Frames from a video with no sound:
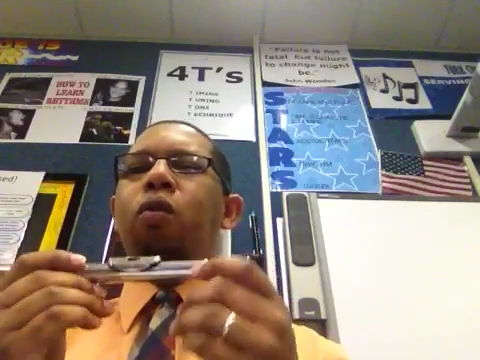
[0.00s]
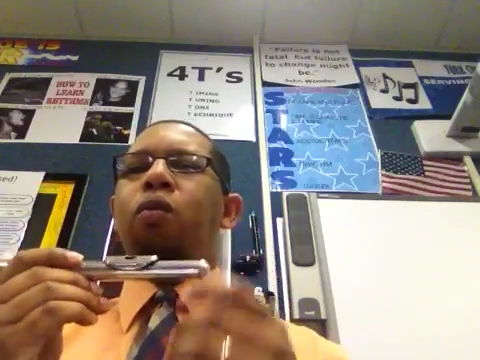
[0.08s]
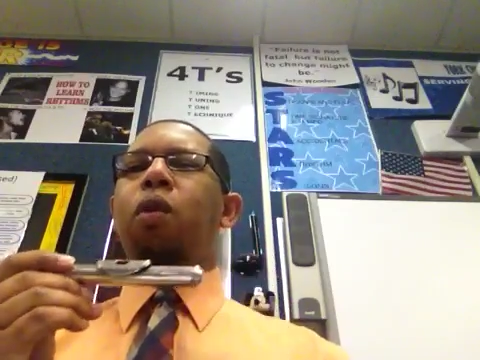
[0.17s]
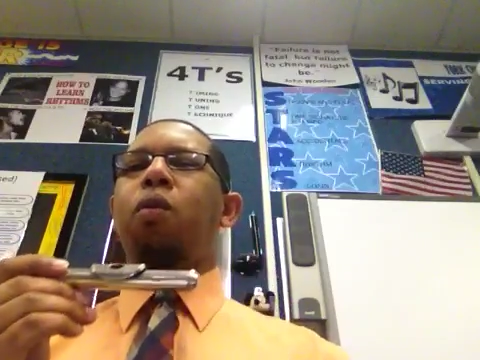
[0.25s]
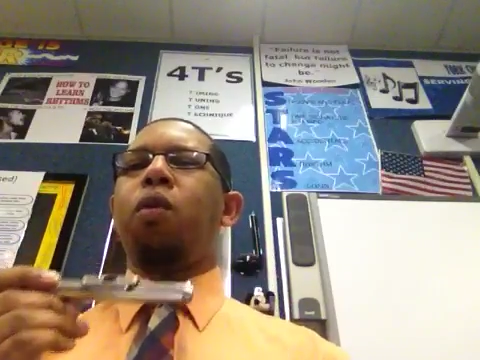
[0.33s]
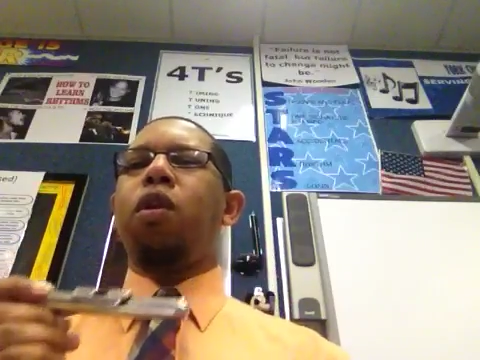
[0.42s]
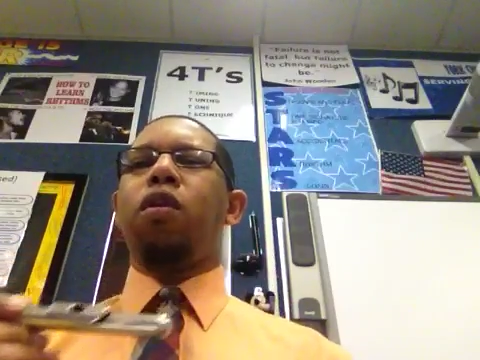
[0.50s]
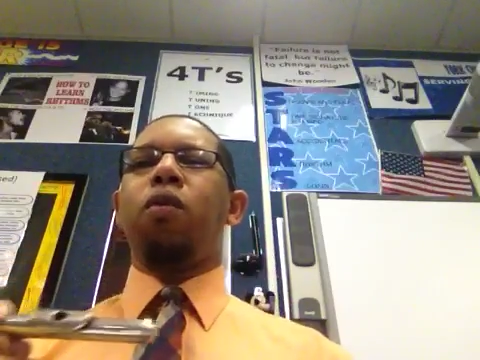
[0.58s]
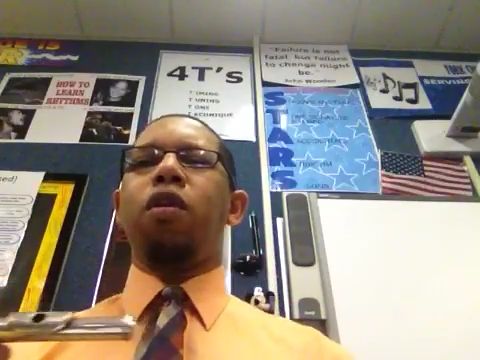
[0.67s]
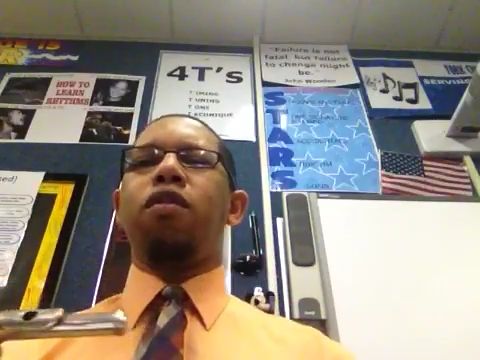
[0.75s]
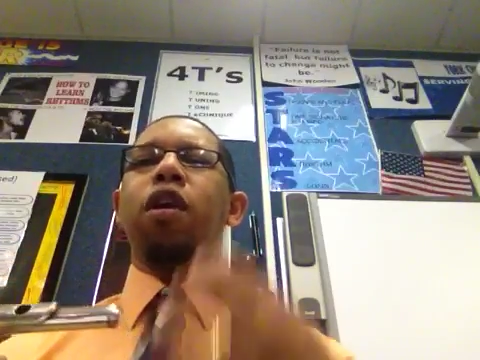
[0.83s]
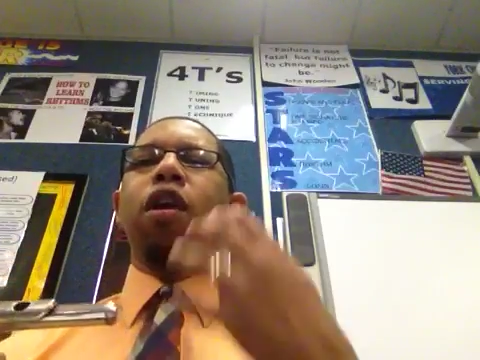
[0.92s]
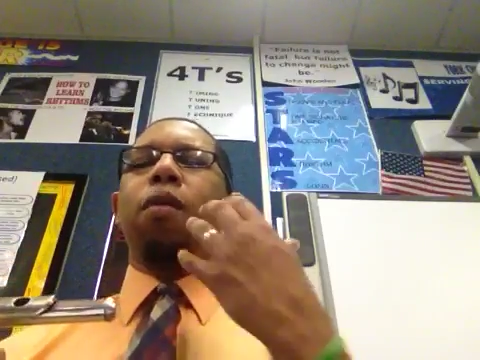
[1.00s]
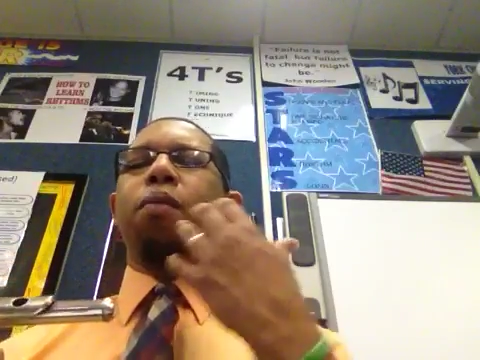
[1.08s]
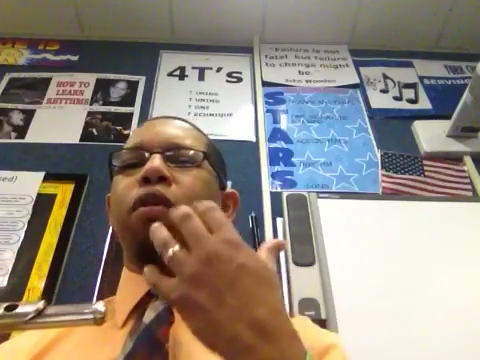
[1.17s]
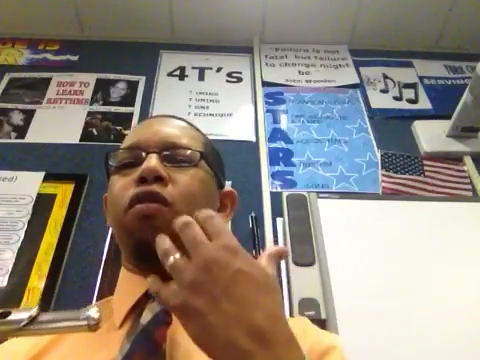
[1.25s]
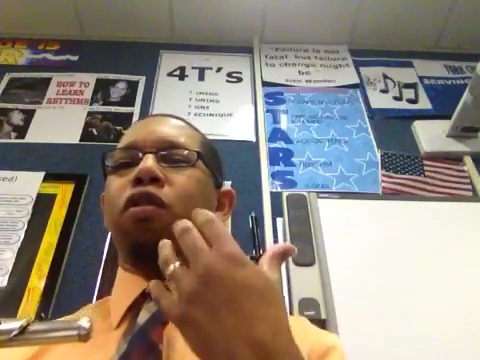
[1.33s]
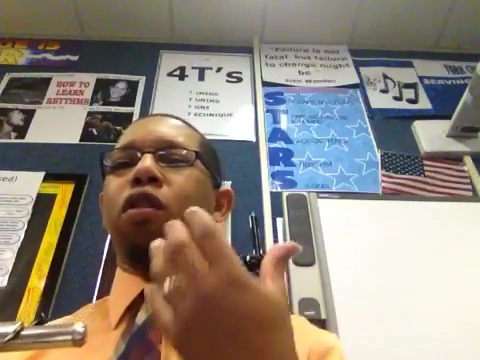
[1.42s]
what we want to do is
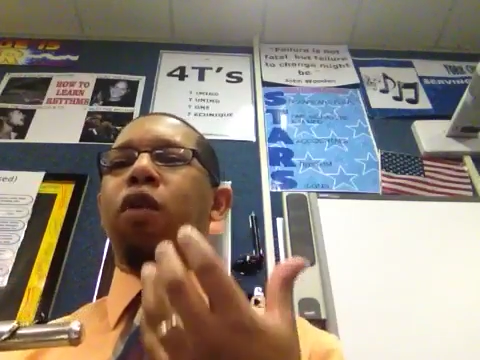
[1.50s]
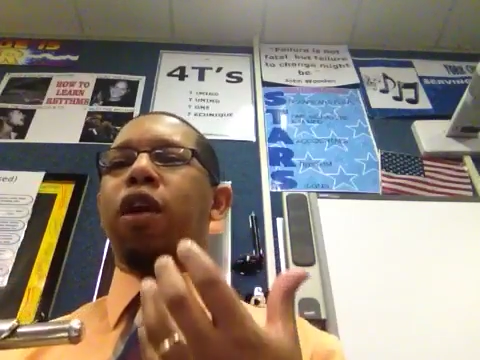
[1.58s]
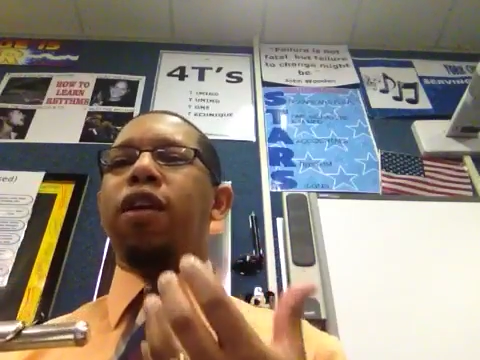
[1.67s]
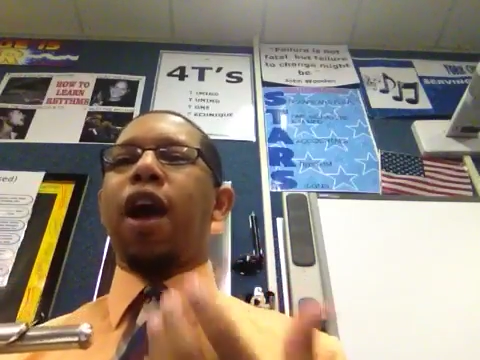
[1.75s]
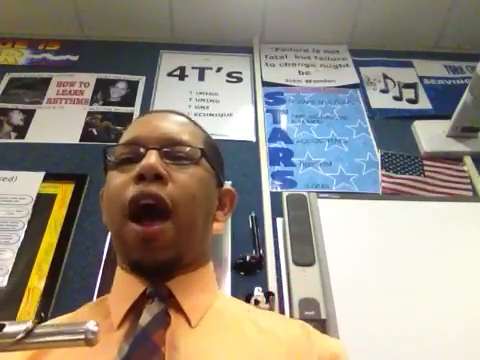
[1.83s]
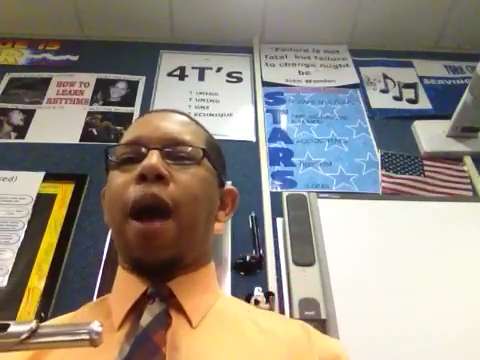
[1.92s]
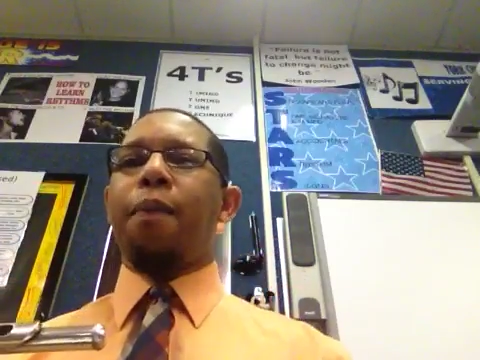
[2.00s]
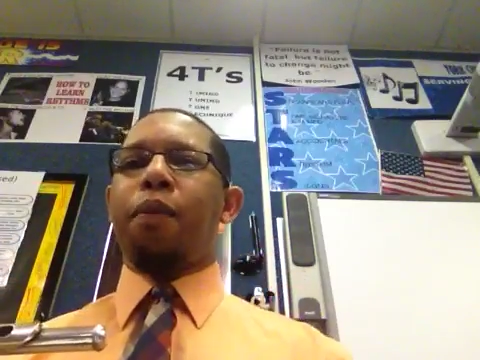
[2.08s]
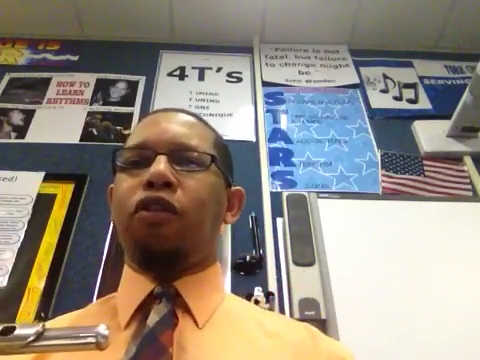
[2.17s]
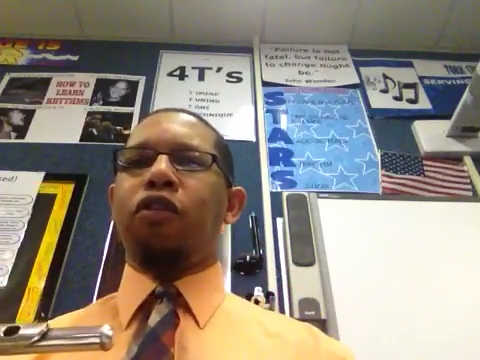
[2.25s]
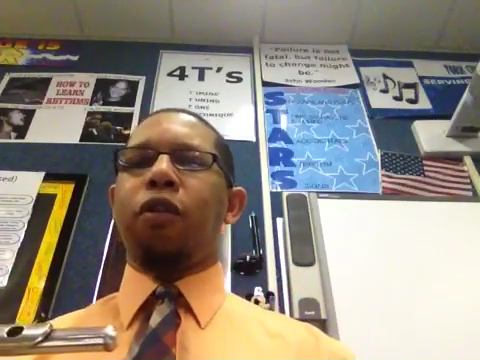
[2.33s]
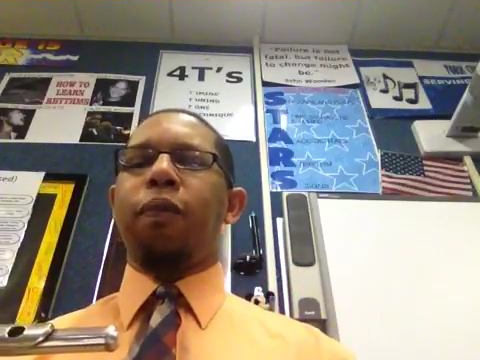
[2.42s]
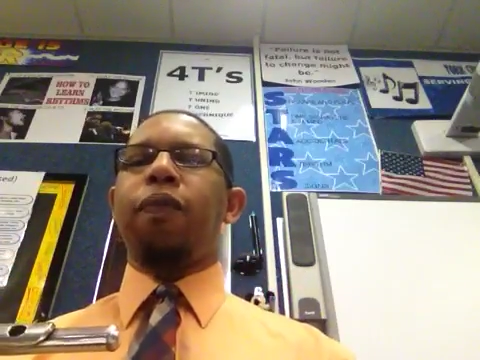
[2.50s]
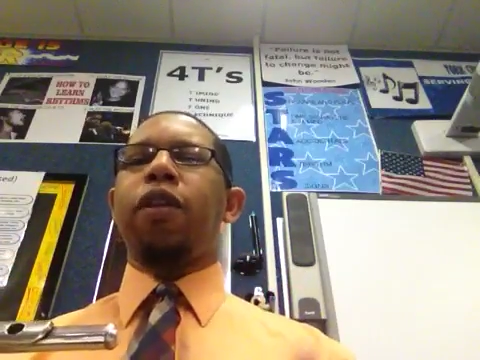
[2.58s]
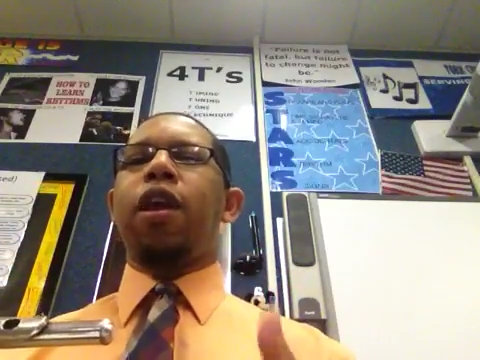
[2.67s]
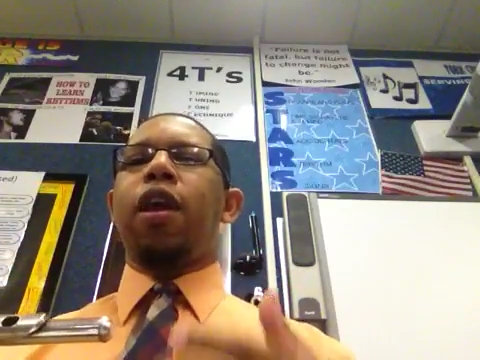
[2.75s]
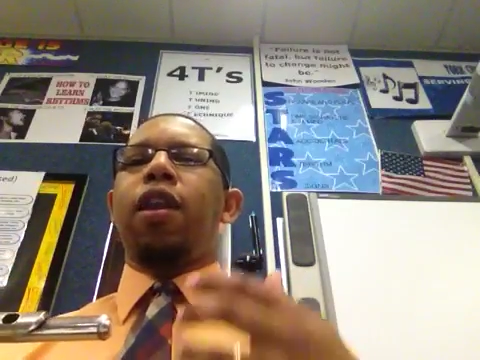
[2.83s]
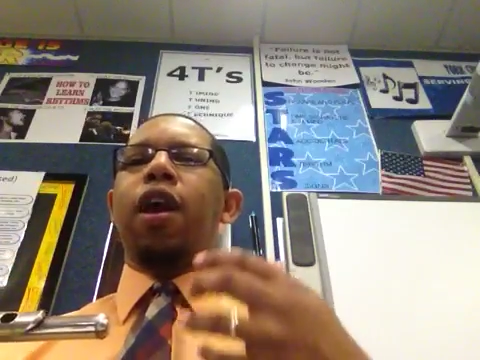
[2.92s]
produce the correct embouchure.
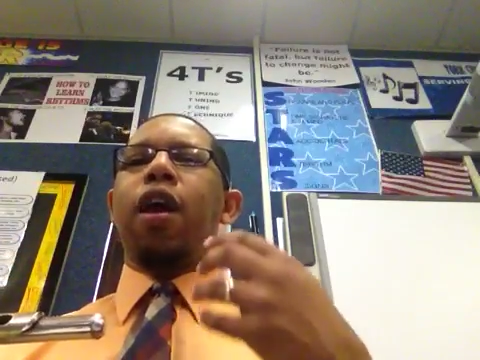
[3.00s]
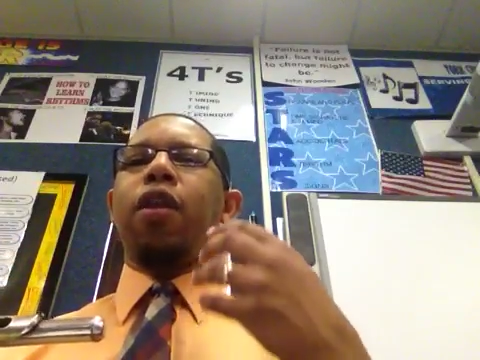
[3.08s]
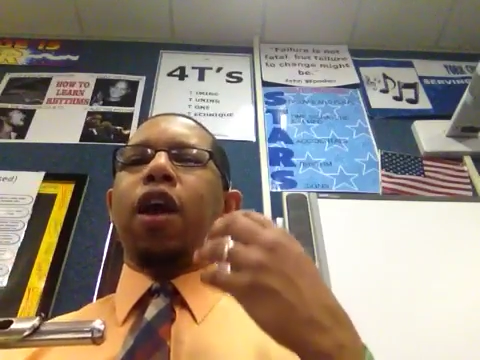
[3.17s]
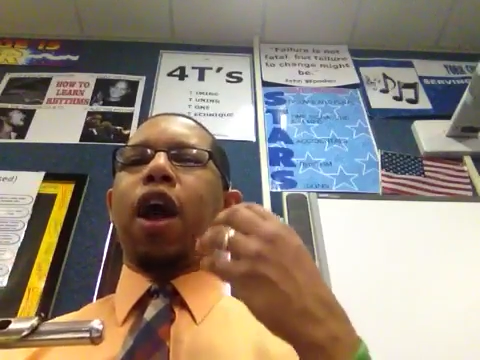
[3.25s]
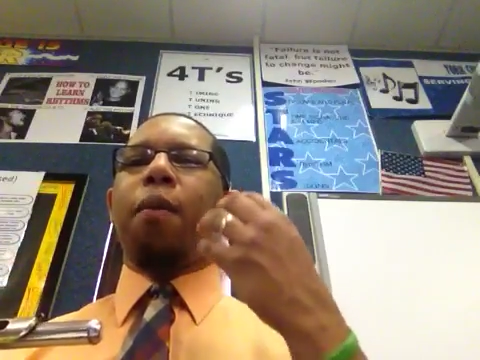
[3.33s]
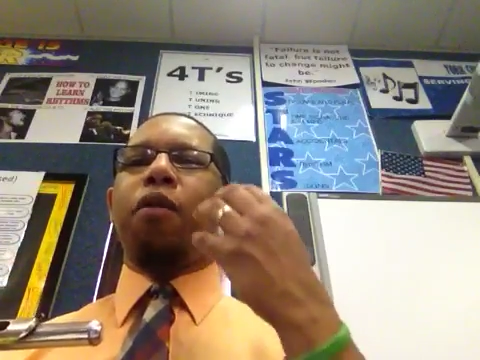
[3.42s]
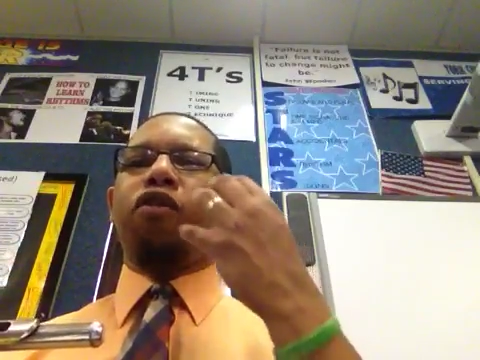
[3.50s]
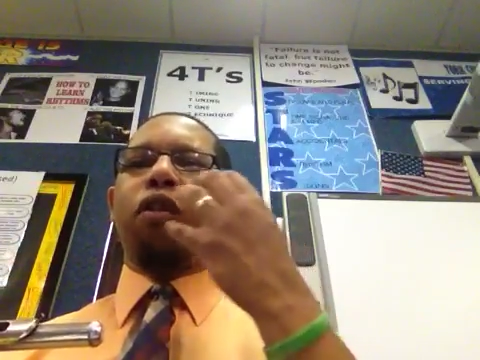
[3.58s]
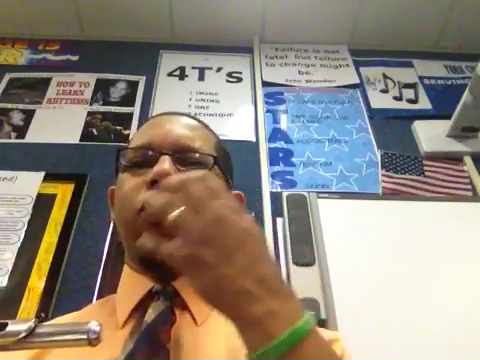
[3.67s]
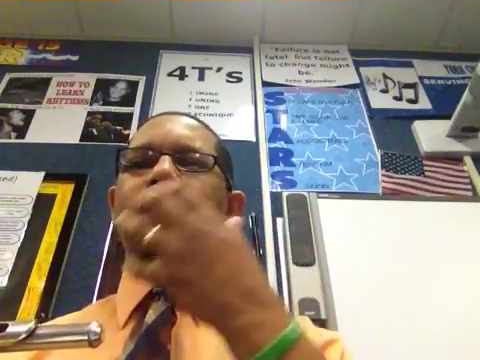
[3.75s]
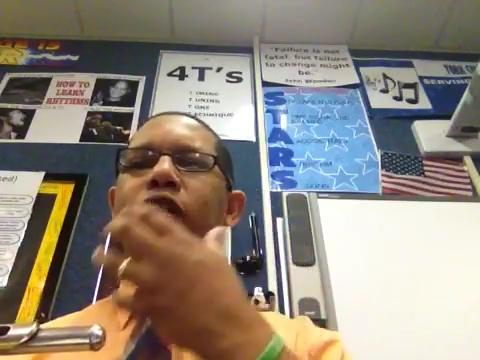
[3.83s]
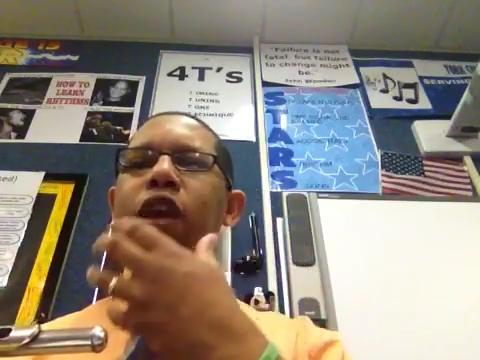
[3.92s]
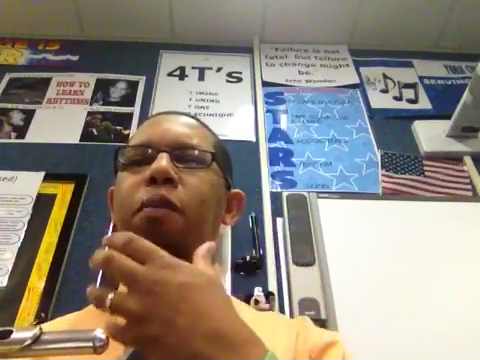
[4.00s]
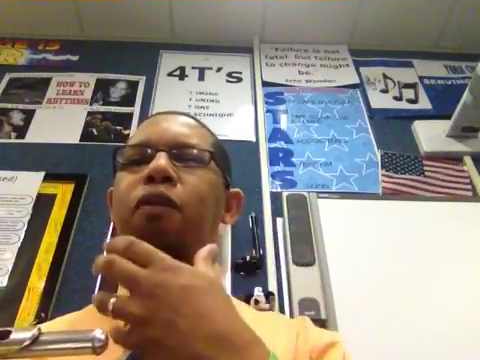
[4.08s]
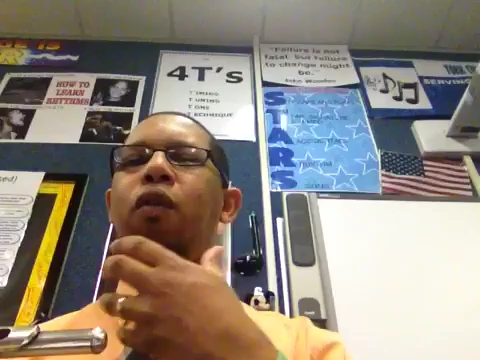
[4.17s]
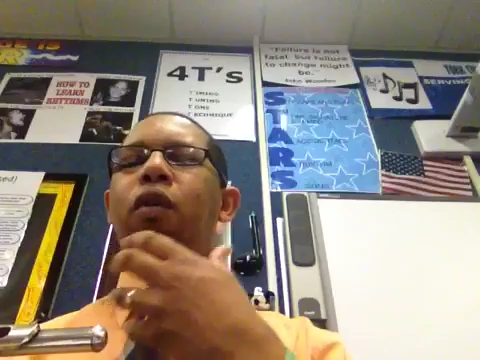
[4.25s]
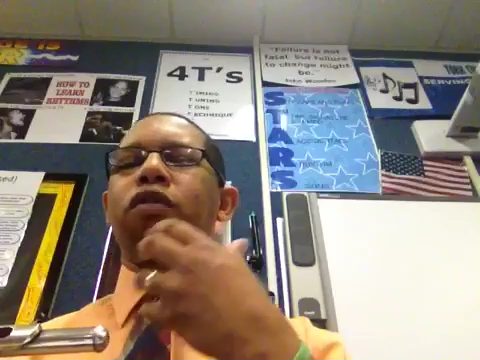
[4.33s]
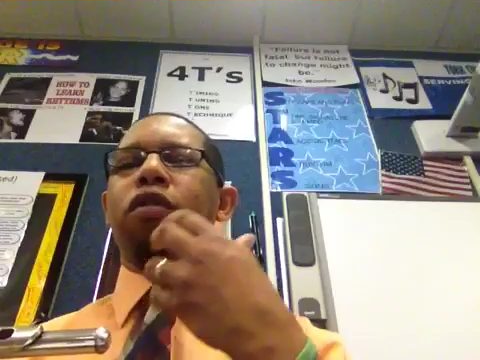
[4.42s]
Now, the embouchure, as we've said
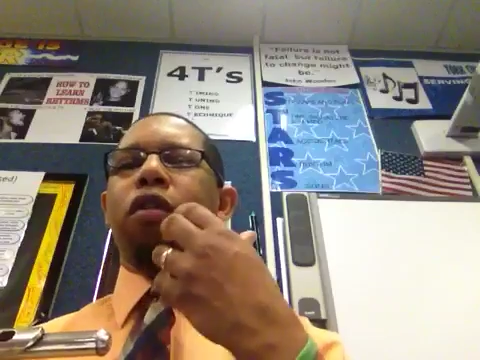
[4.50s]
before, is